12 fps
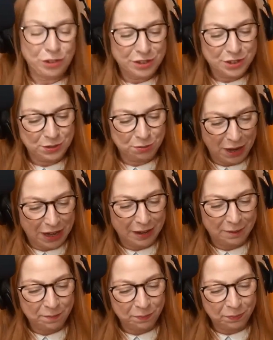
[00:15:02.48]
swing
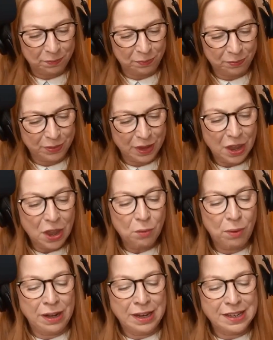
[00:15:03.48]

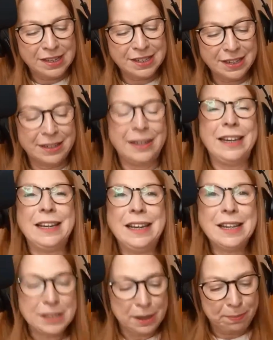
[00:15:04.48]
when he suddenly
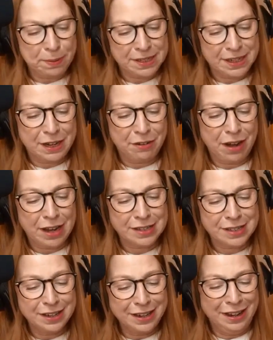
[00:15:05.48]
lit up a cigarette
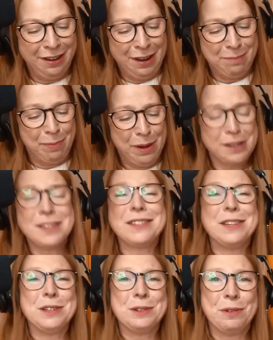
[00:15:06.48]
and I burst
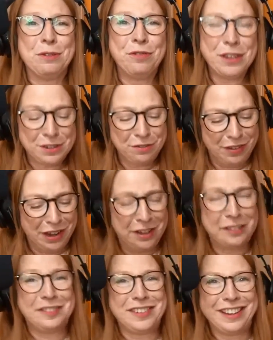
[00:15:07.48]
into a fit of
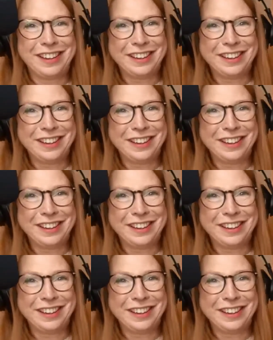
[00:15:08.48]
laughter.